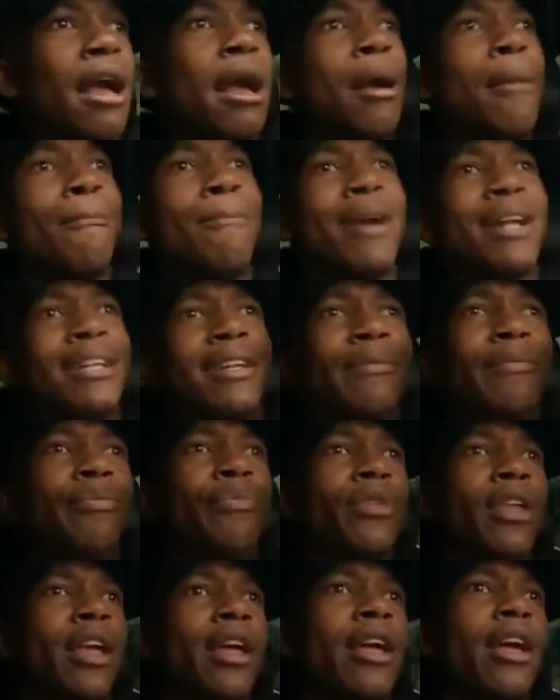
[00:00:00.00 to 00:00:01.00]
But
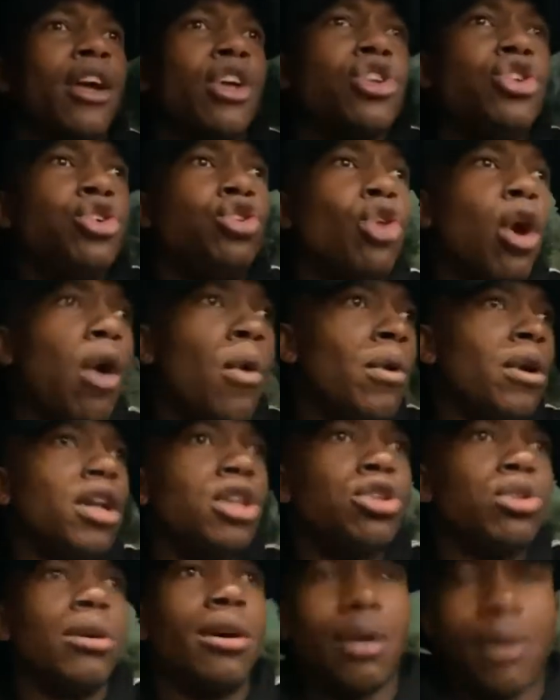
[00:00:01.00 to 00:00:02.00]
you don't want to
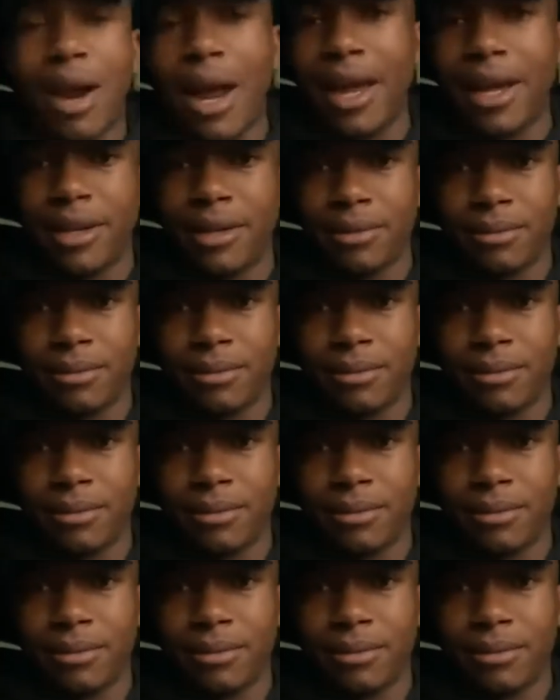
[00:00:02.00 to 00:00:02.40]
do it right.